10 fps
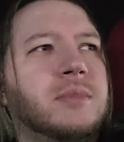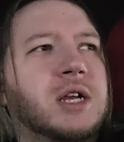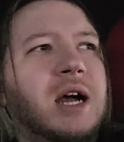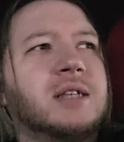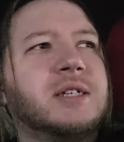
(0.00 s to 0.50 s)

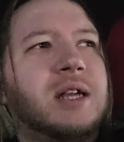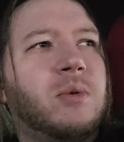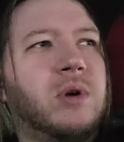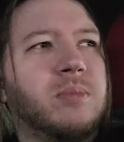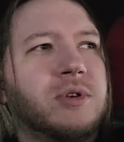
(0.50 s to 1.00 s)
content I
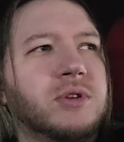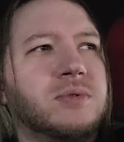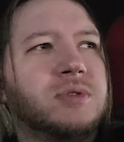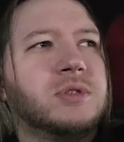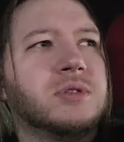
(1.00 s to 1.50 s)
want to
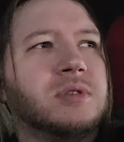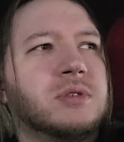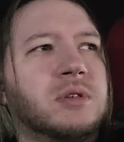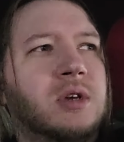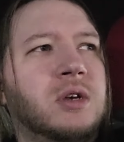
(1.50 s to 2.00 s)
produce
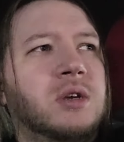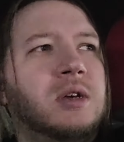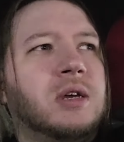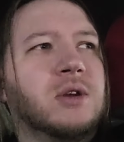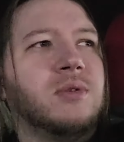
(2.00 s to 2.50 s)

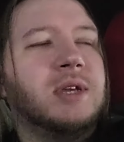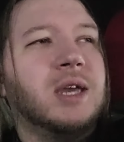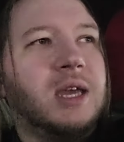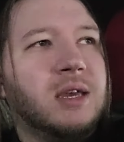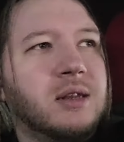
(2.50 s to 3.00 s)
and
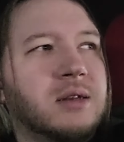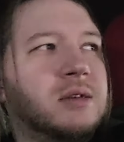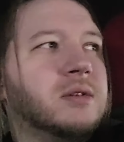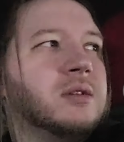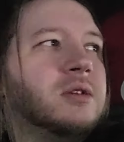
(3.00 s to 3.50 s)
create,
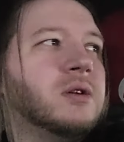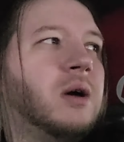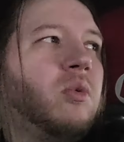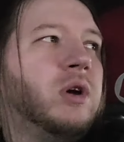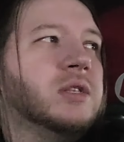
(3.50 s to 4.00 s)
you know, I
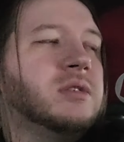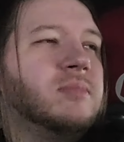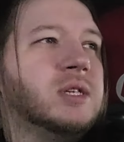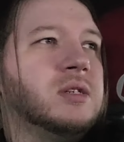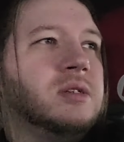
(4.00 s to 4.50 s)
want it to
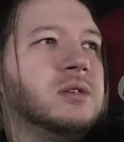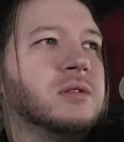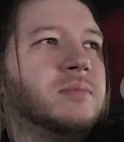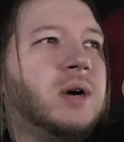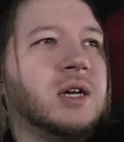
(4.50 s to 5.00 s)
be
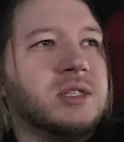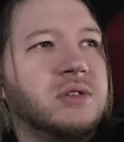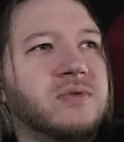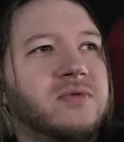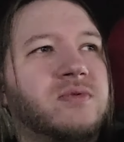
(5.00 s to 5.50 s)

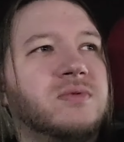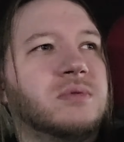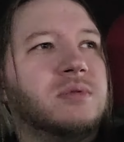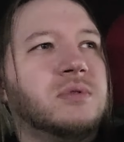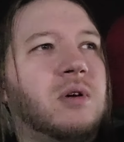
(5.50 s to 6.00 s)
positive.
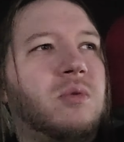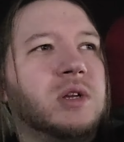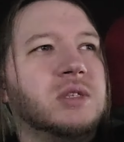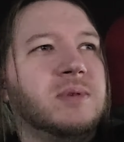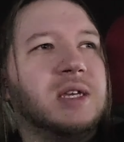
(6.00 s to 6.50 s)
I
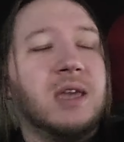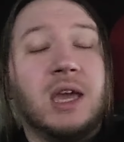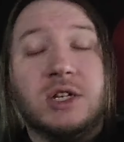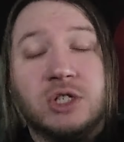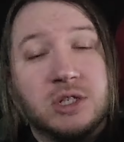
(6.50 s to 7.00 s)
want it to be
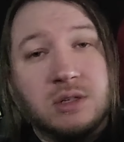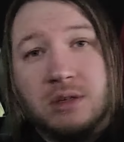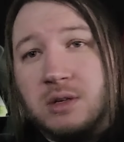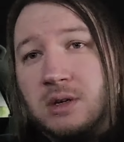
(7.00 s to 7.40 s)
engaging.